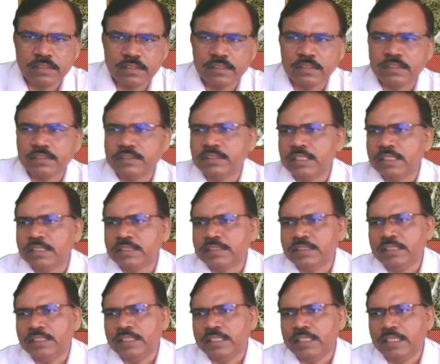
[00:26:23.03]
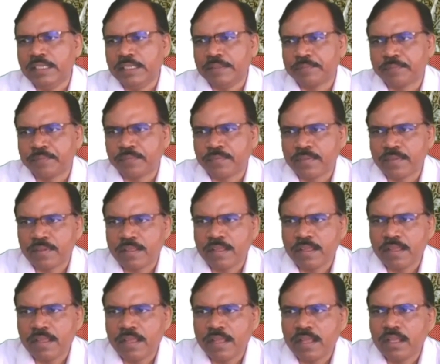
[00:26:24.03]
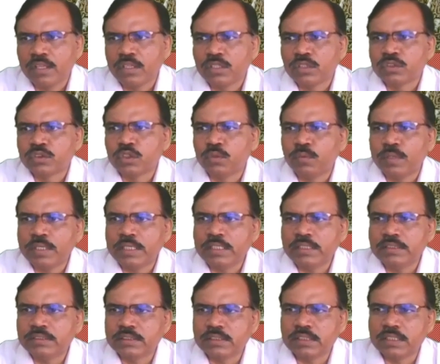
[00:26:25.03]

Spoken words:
60 degree. So what is